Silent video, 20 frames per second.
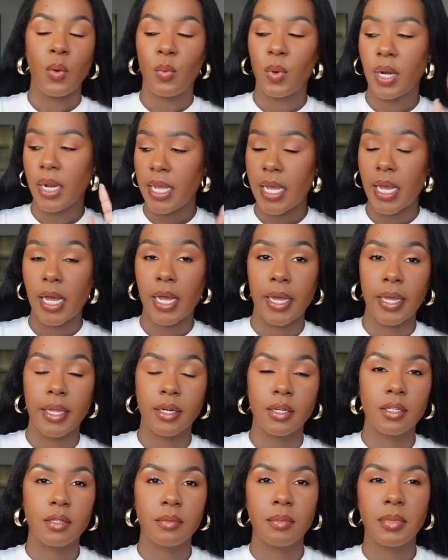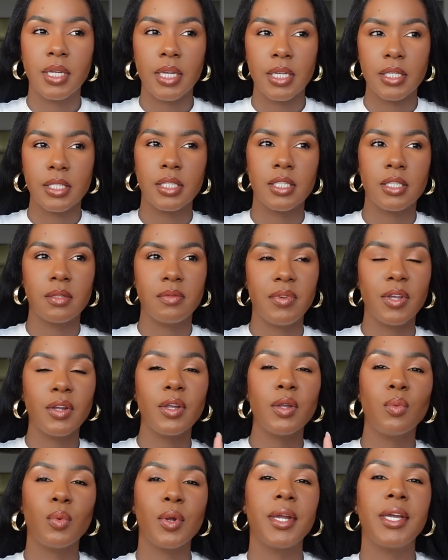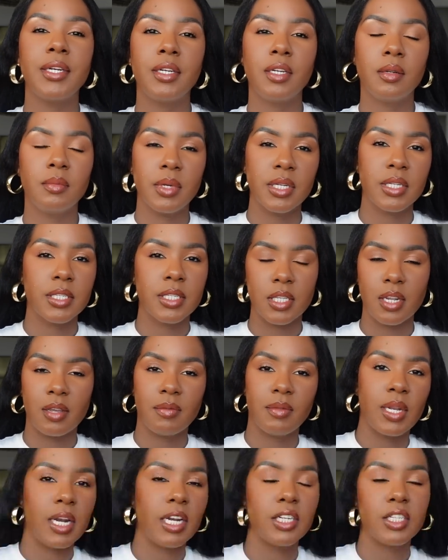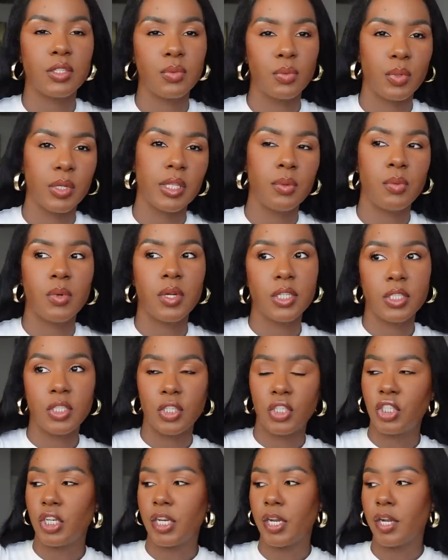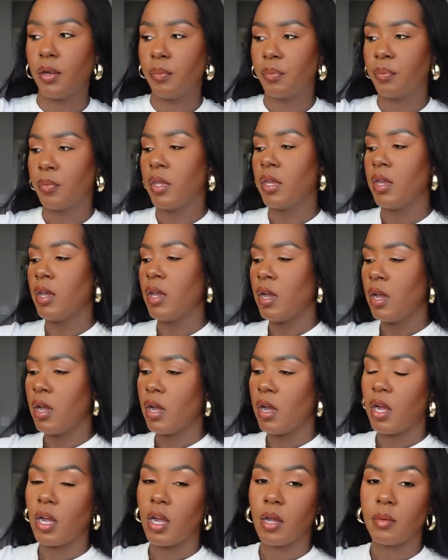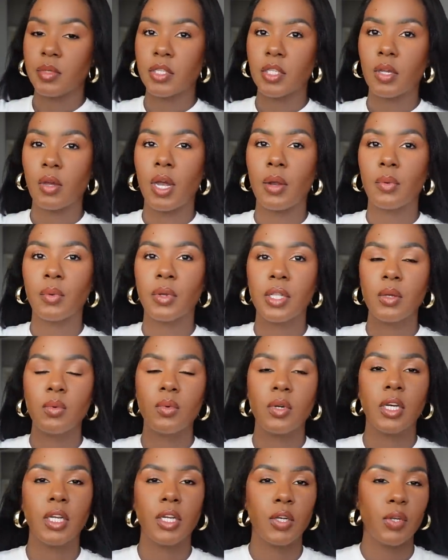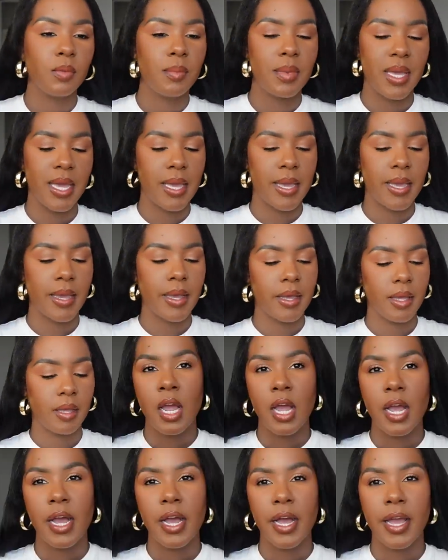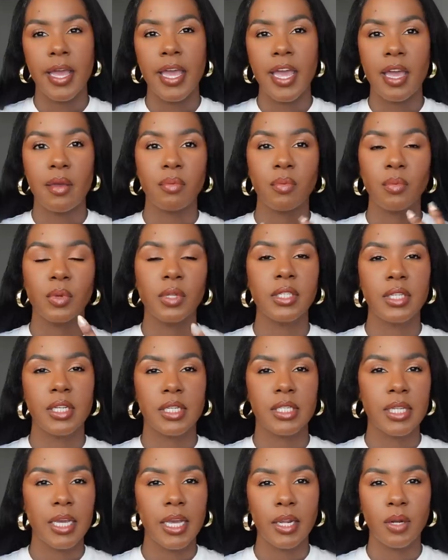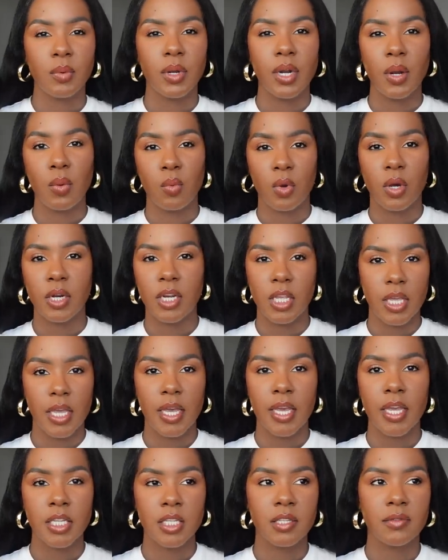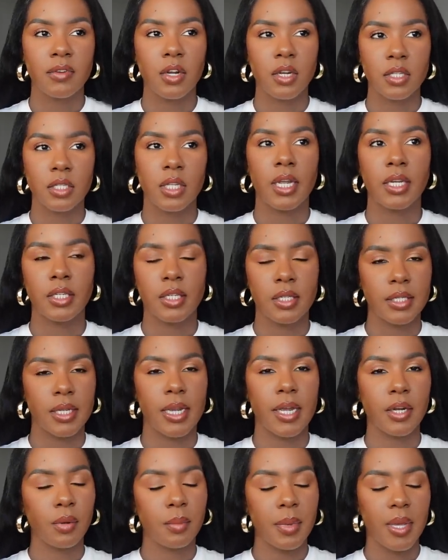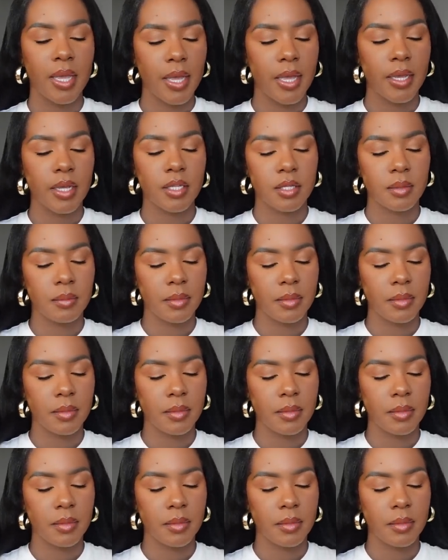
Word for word: what I got because it's very random, but it's stuff that I just really wanted to share. Um, so I really want a new bag. I haven't really decided what I wanted yet as far as like designer bags,